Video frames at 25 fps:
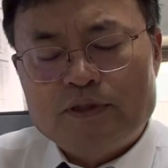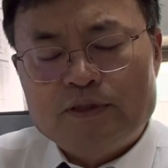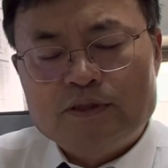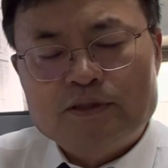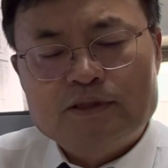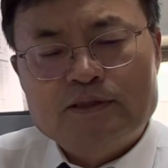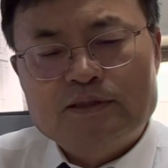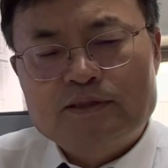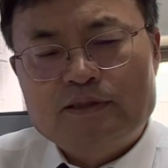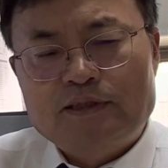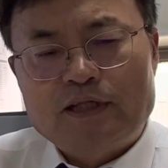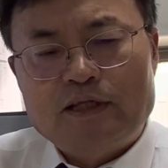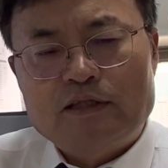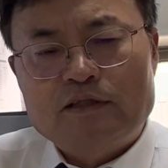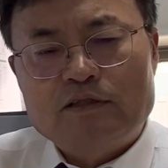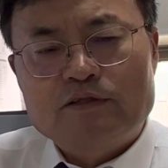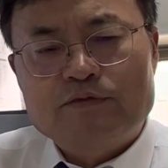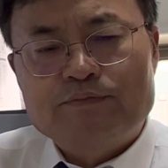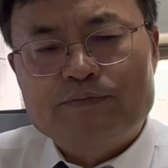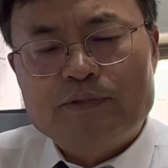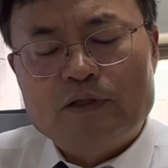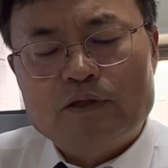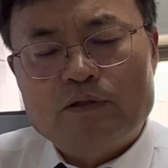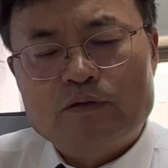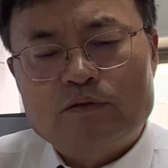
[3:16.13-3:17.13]
understand
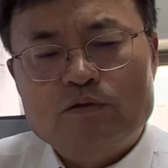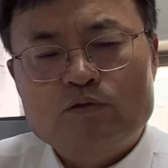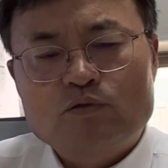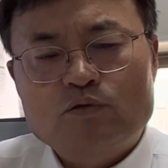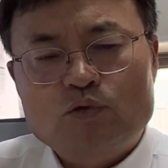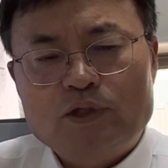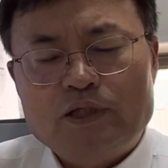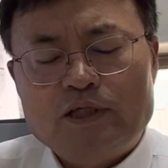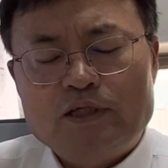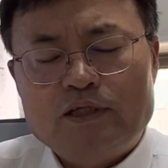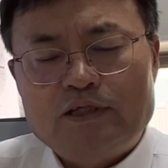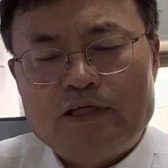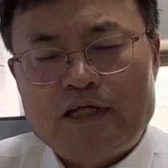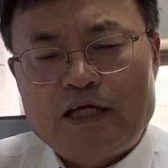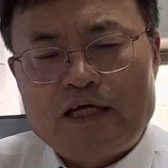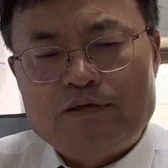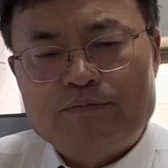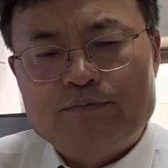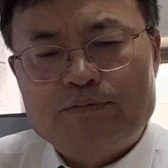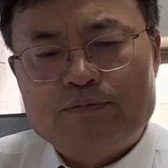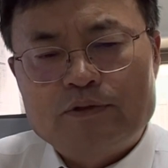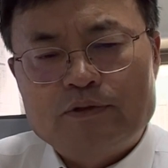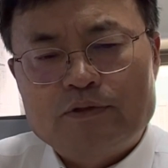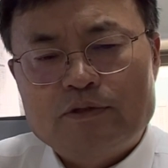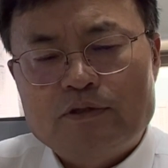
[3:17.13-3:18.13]
about Korean
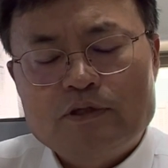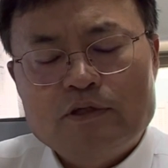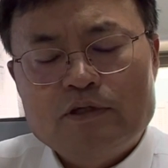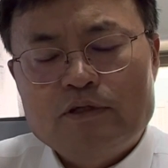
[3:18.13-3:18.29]
labor,